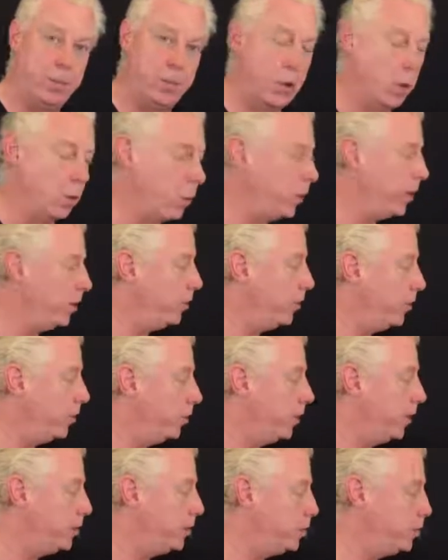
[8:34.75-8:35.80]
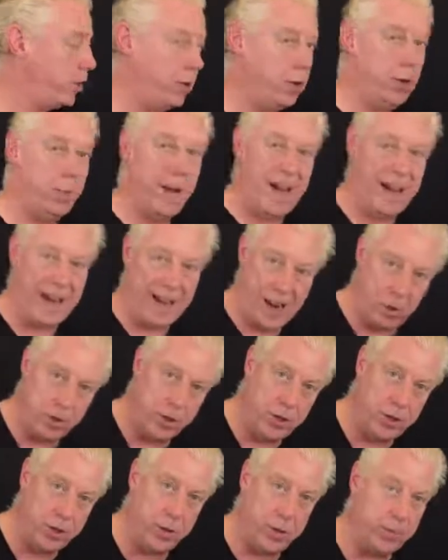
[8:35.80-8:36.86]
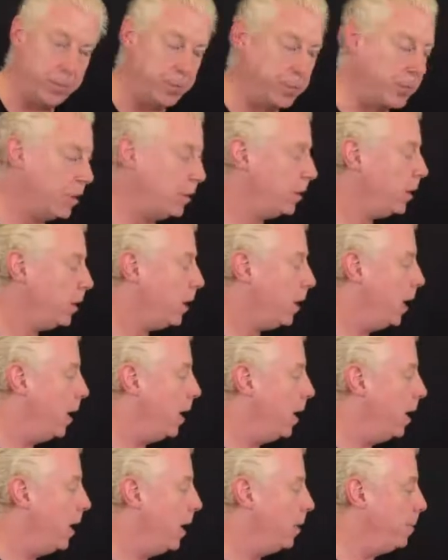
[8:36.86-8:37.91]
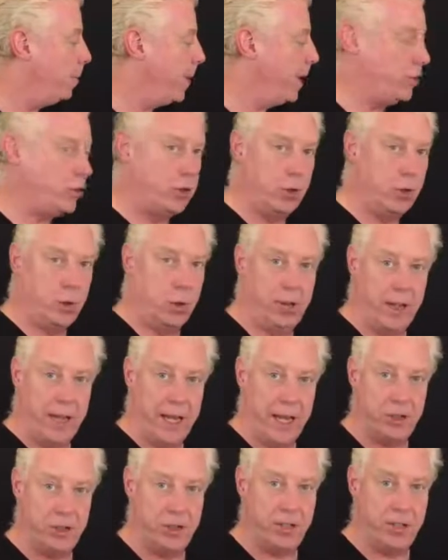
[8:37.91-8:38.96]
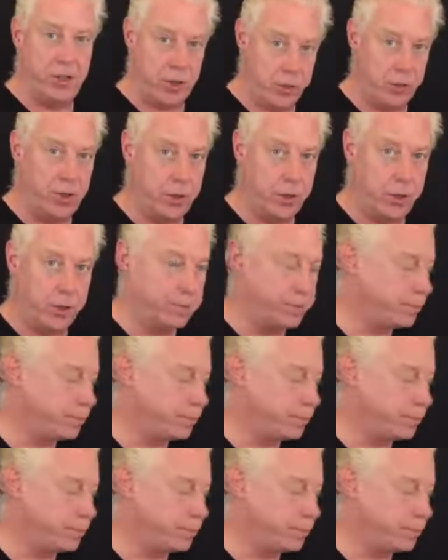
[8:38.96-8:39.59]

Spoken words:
All we can do is show them how to do it and make sure that they actually do it.